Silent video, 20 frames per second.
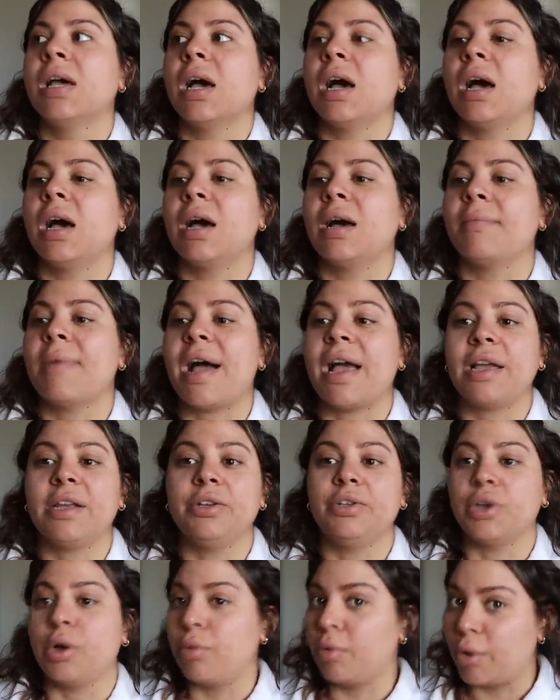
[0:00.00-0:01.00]
I
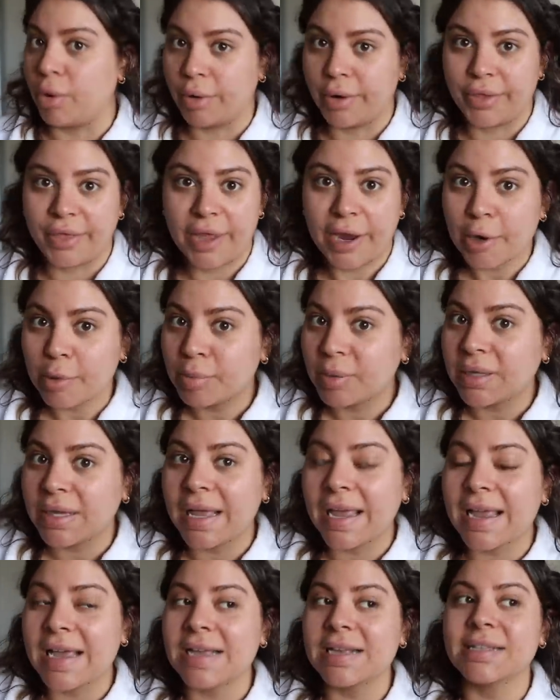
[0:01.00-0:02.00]
don't go to their
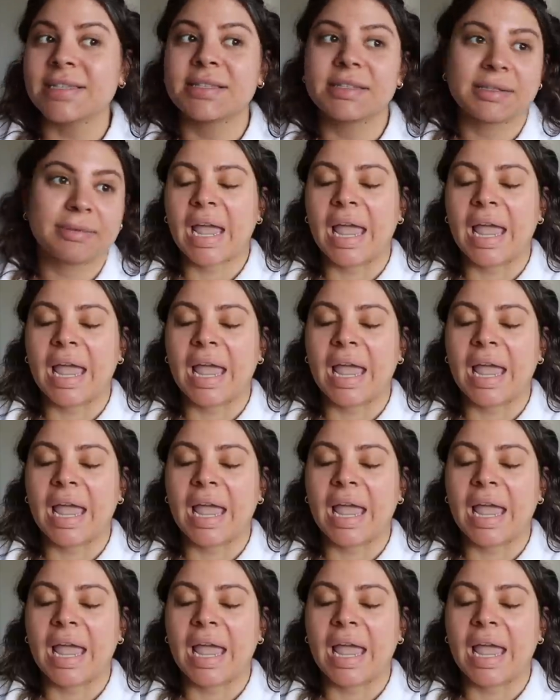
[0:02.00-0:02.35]
place,